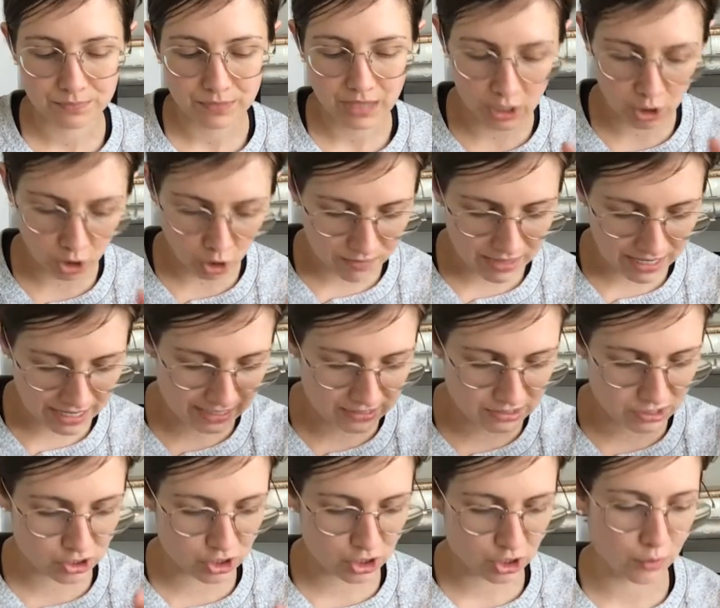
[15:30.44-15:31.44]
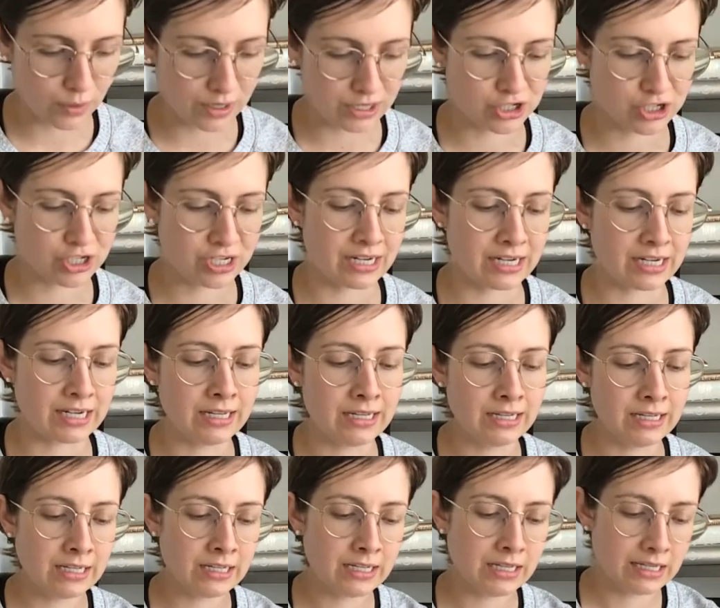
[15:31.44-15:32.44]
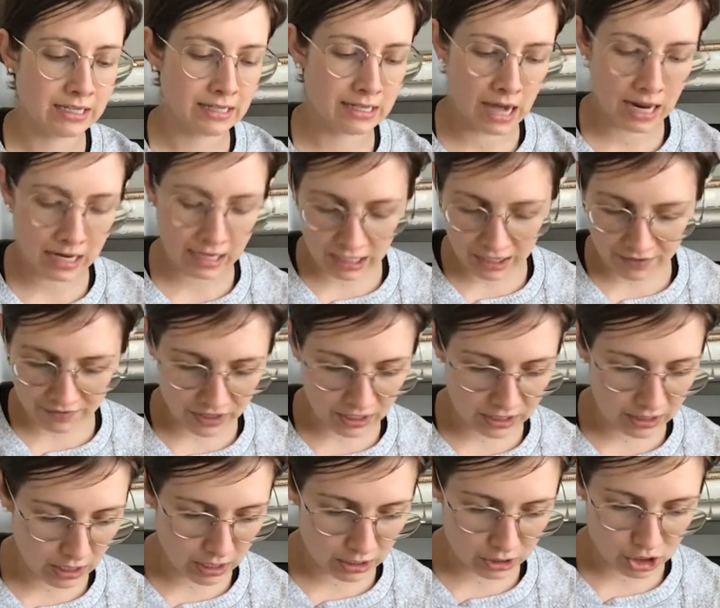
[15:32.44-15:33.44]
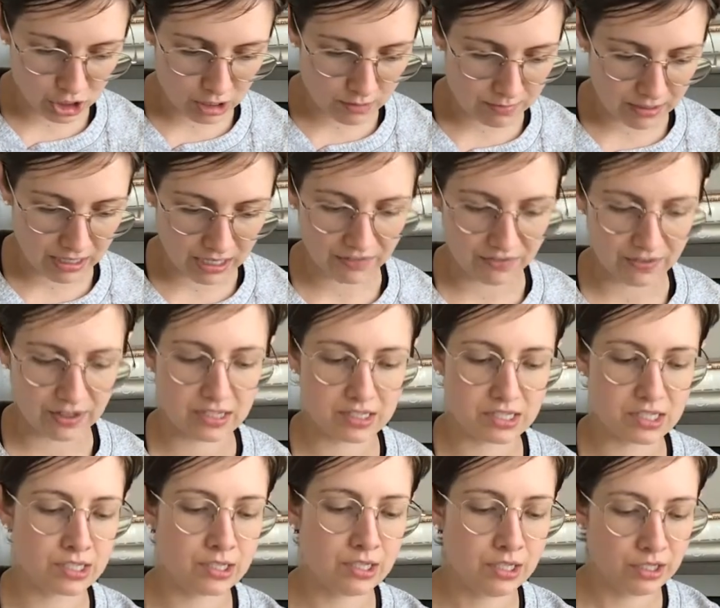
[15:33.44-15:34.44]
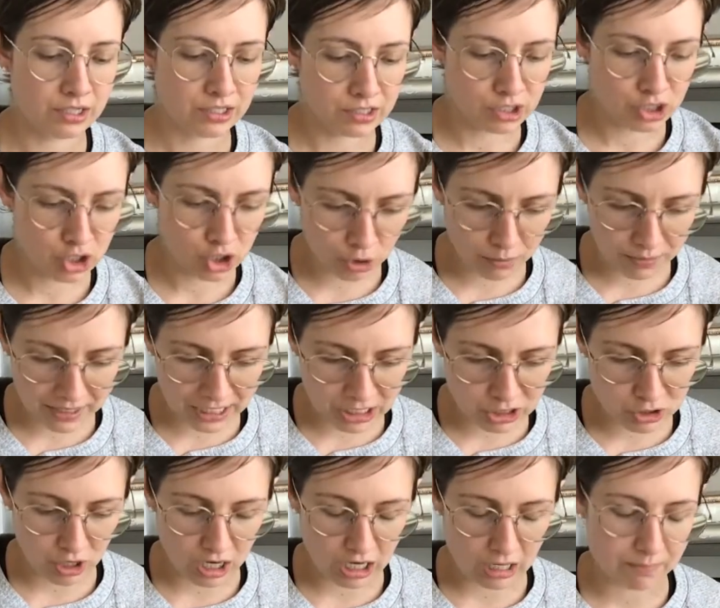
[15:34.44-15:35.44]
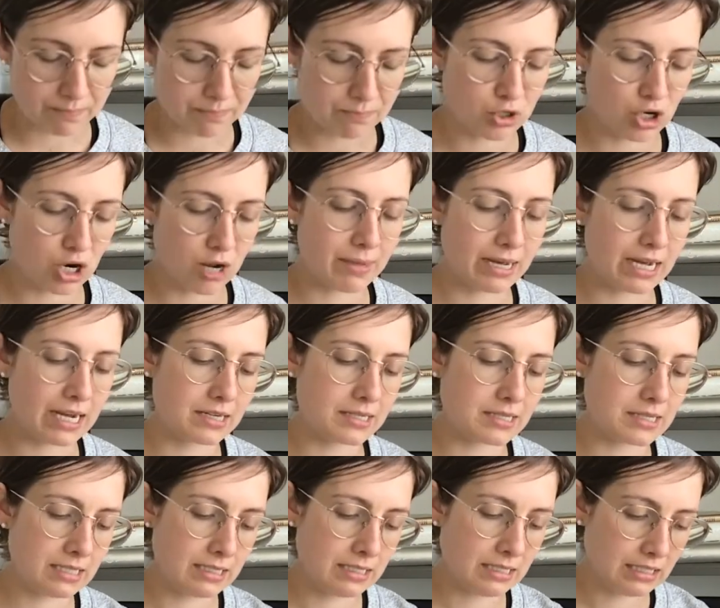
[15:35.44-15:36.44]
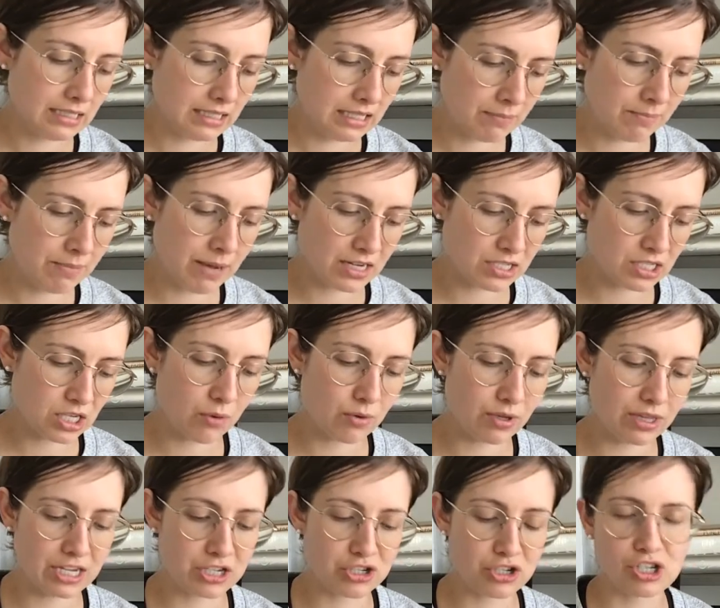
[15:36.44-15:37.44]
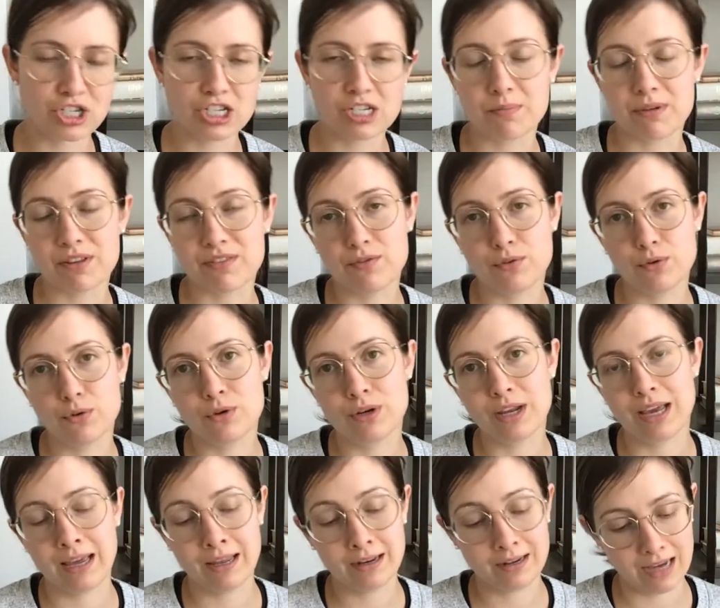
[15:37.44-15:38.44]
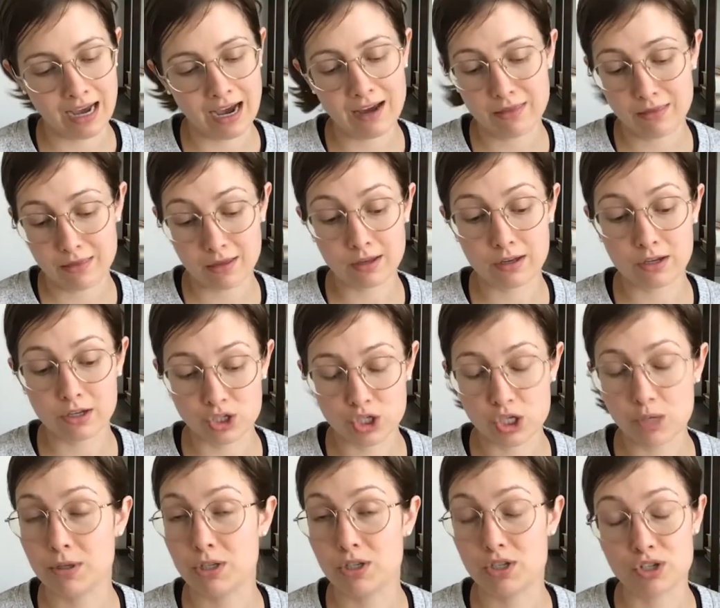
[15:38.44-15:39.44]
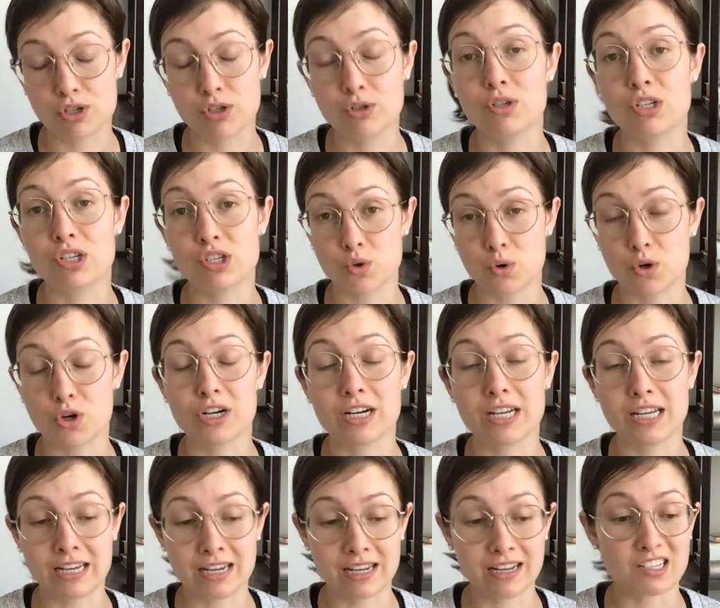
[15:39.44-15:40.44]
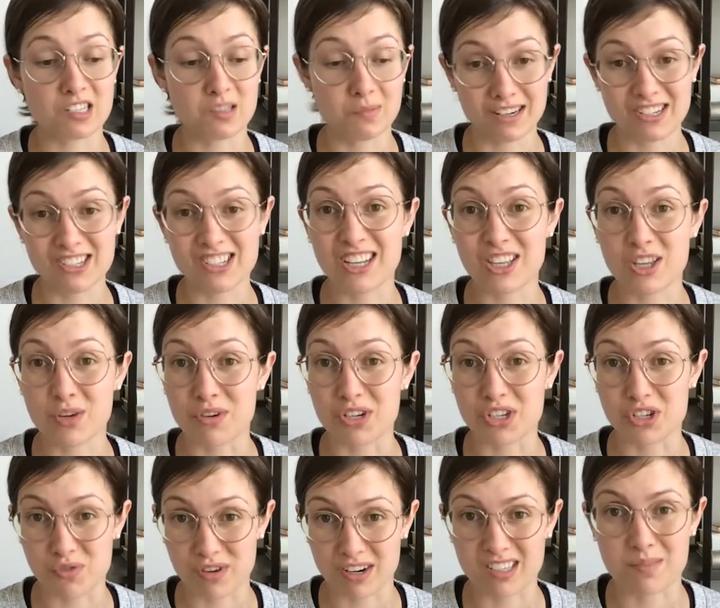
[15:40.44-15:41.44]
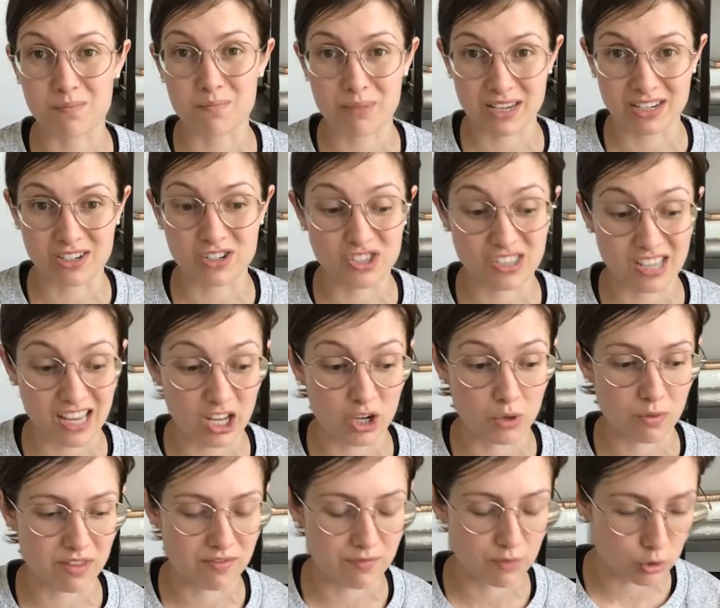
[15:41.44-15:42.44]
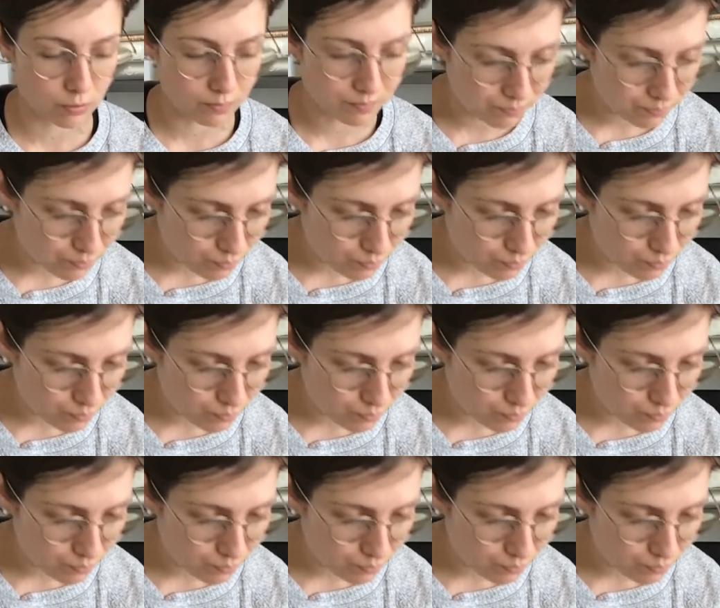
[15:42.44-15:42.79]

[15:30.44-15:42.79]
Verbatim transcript: I hope that answers your question. Not enough on long term benefits, too many draw- drawbacks, impacts our relationship with food and I think contributes to disordered eating, especially in the restrict binge cycle with food.